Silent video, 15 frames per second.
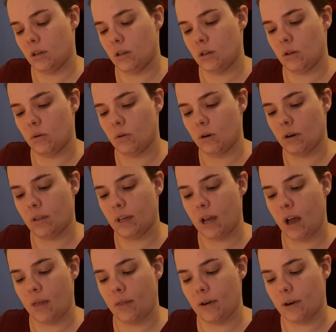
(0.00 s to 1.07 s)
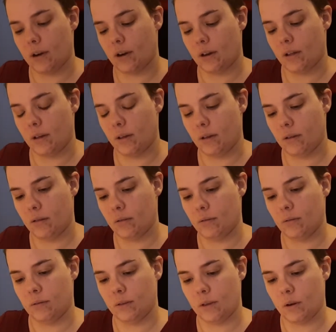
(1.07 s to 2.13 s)
your the other
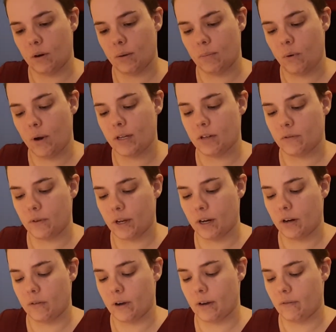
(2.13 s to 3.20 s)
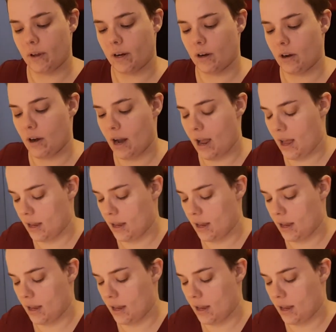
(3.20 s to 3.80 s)
your pointer finger, ring finger,